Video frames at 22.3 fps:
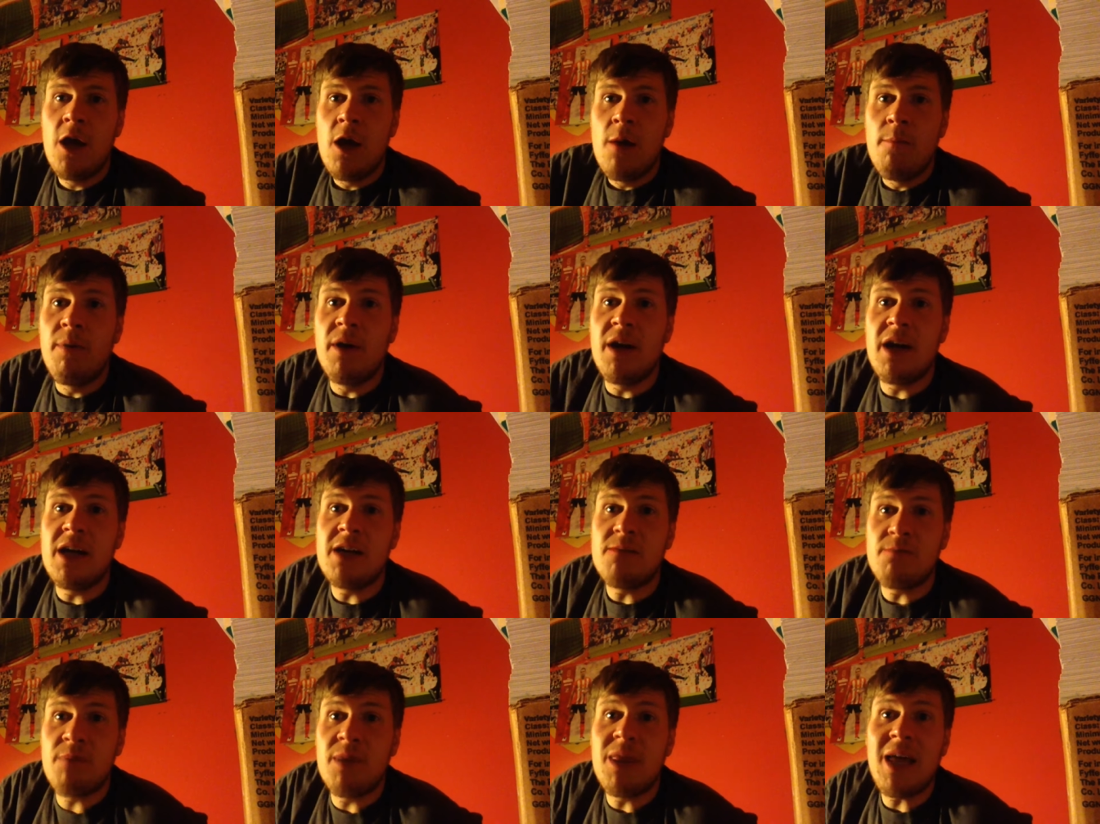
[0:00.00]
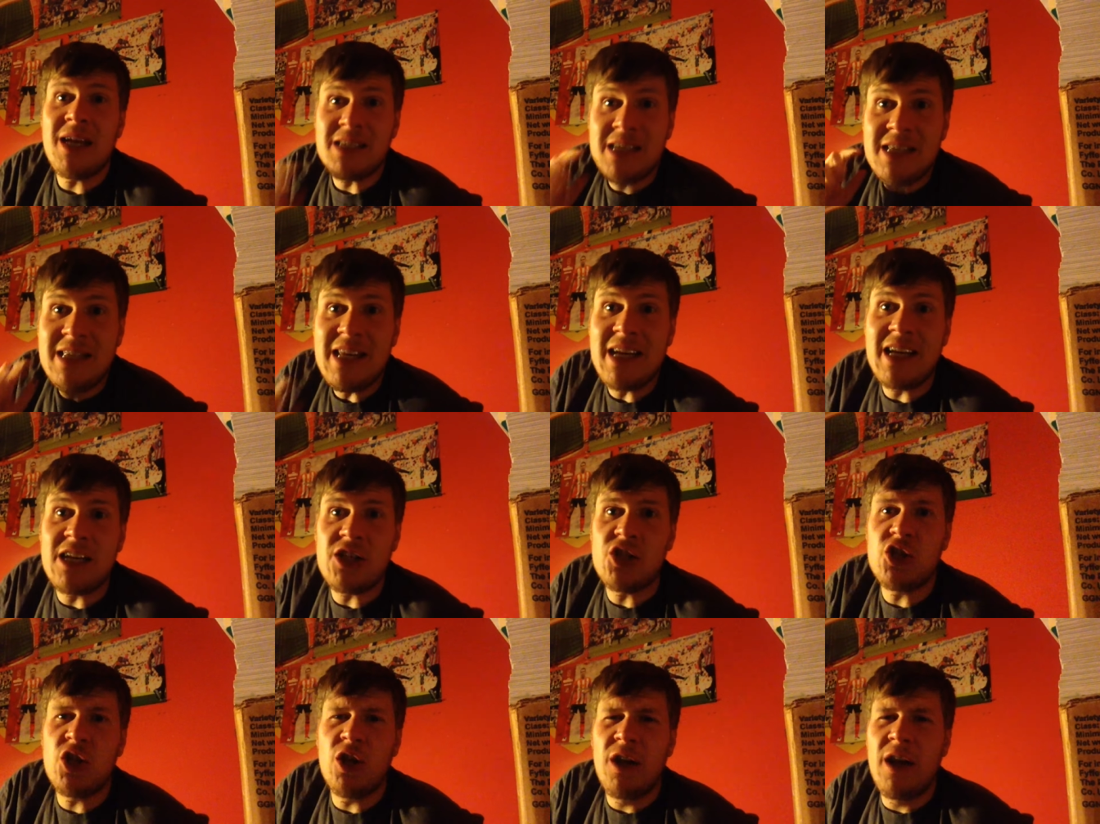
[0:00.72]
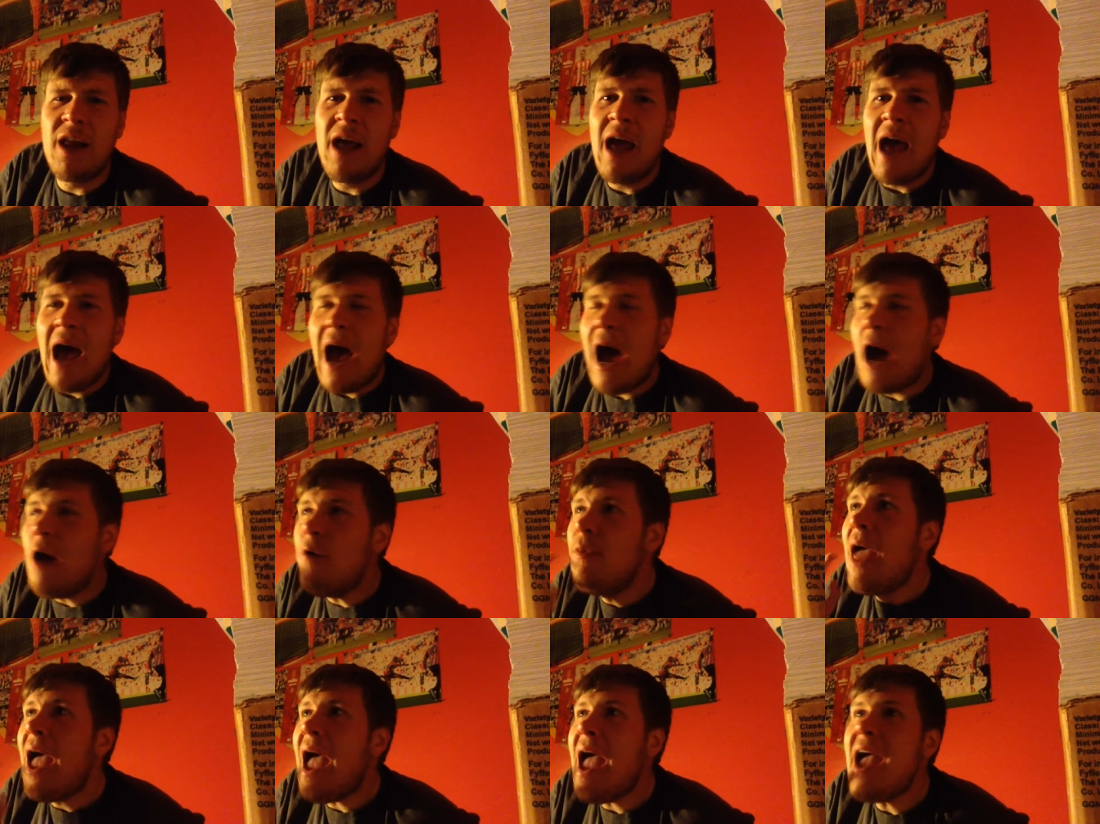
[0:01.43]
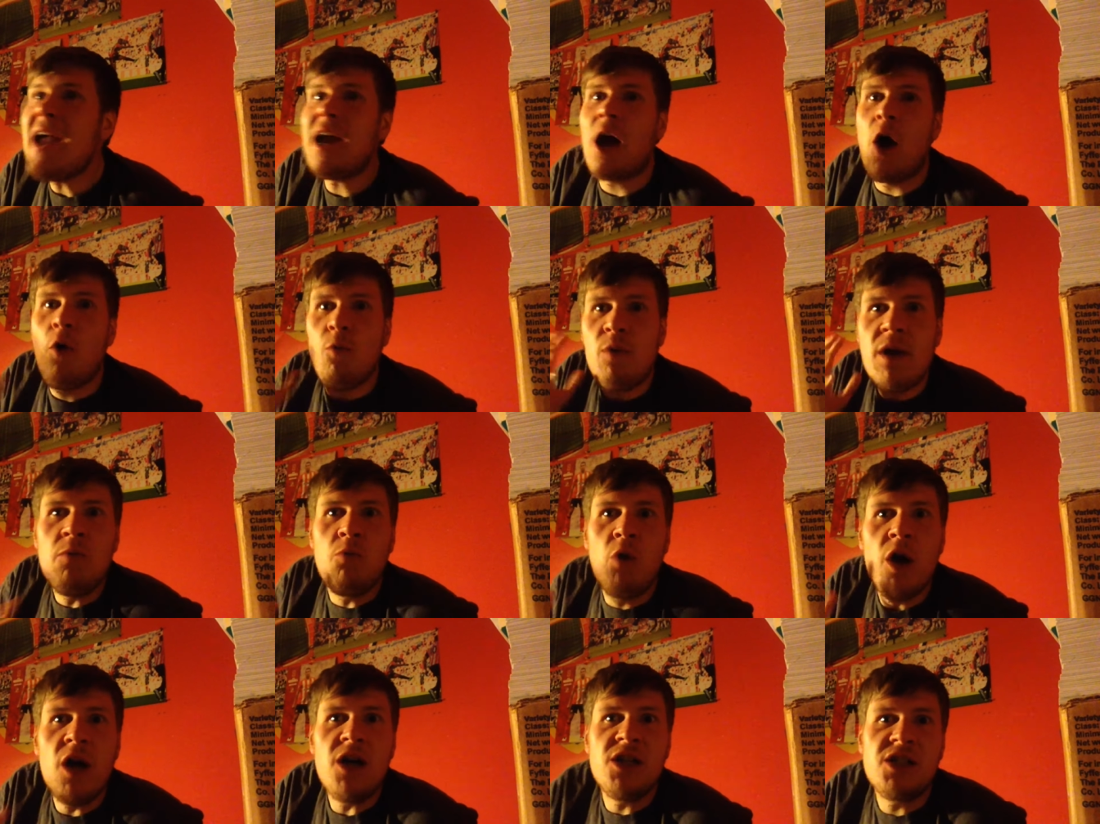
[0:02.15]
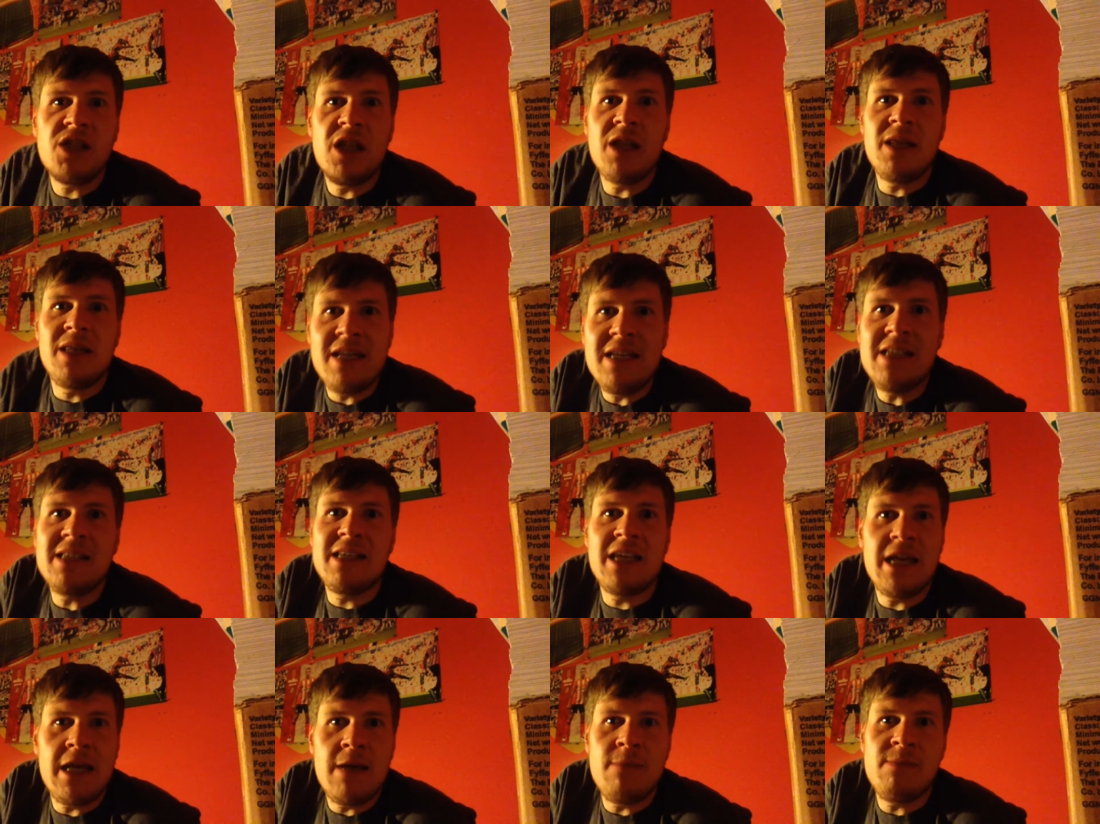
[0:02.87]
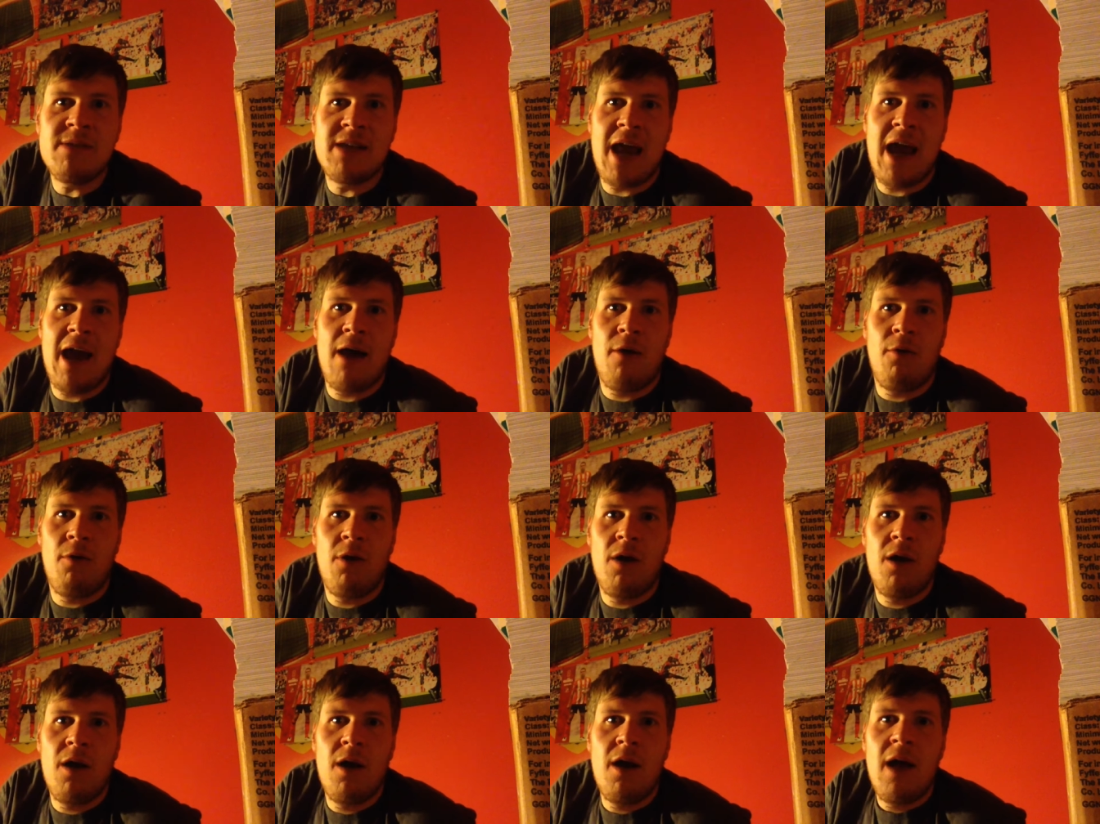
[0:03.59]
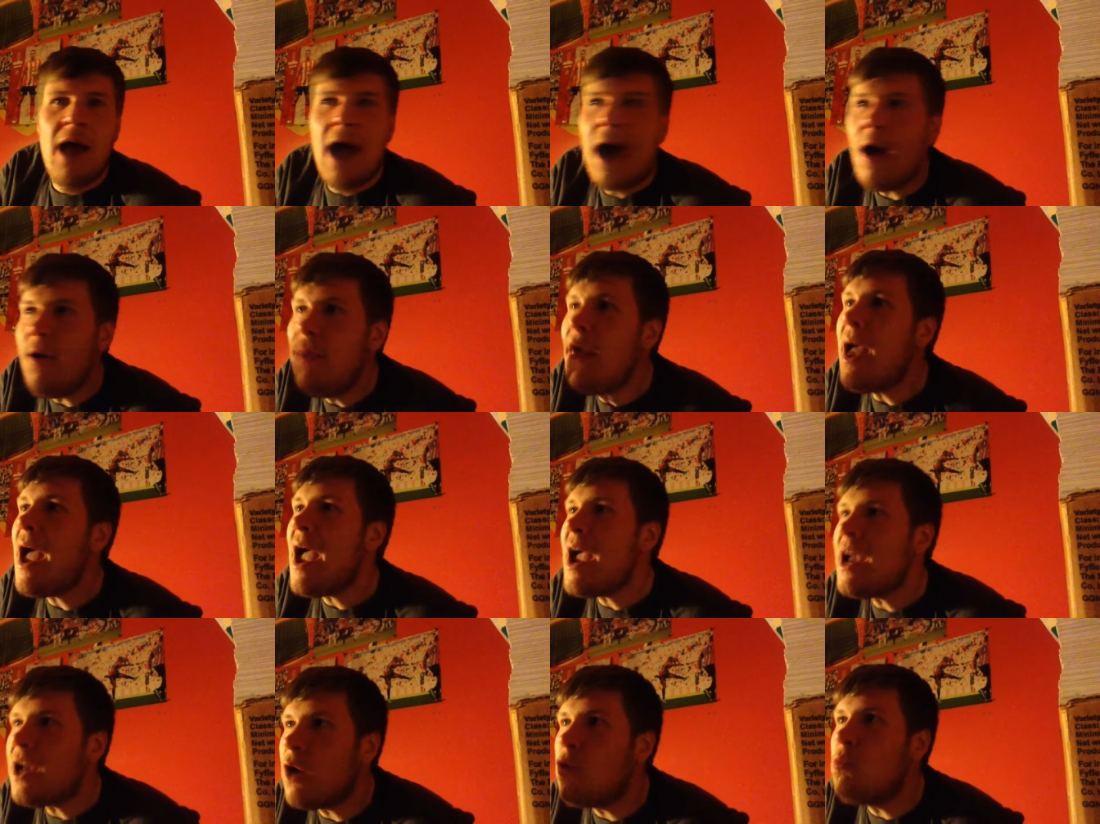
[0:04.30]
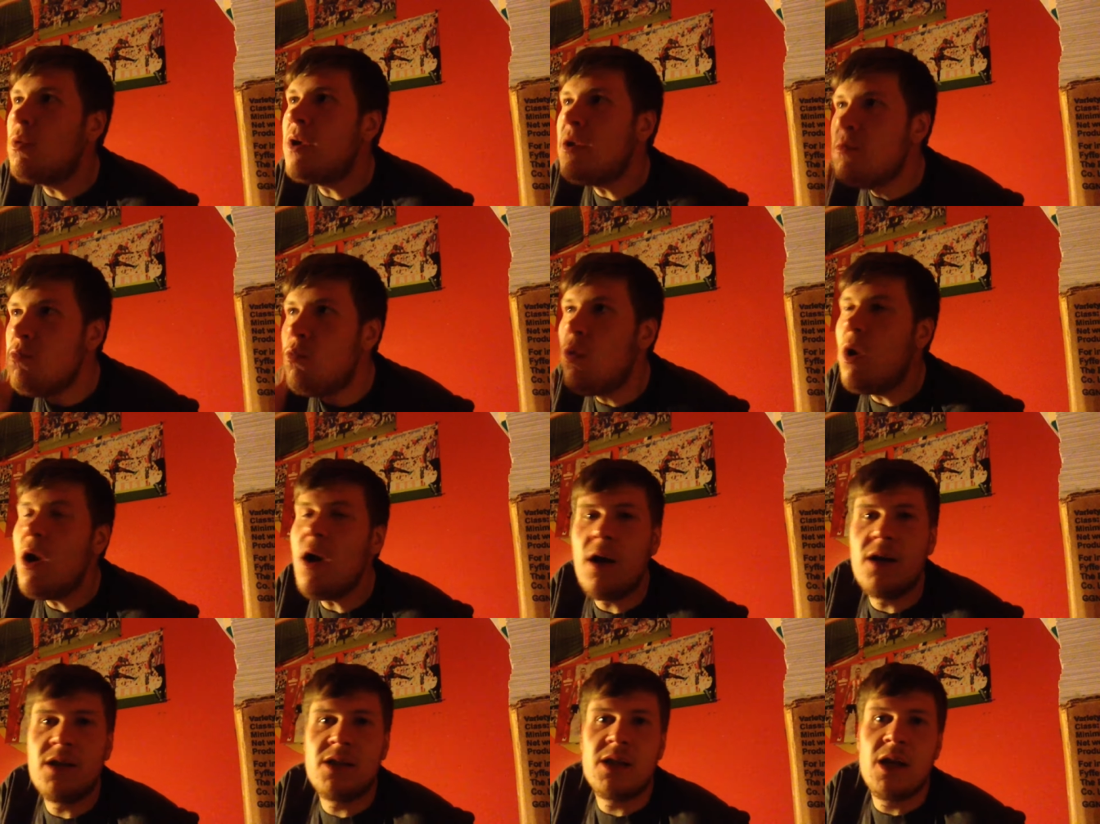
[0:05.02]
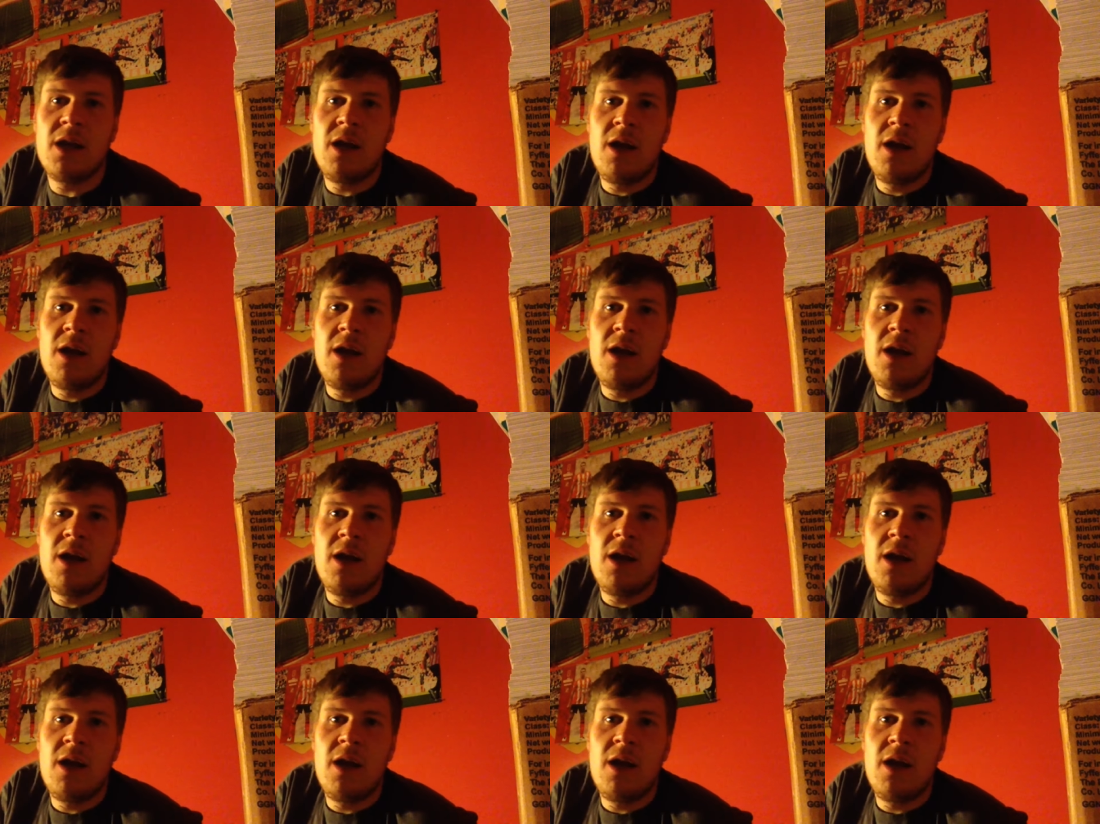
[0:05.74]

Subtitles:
But that's a dig at Sunderland. How the heck are we worse than these teams now? How the heck are we worse?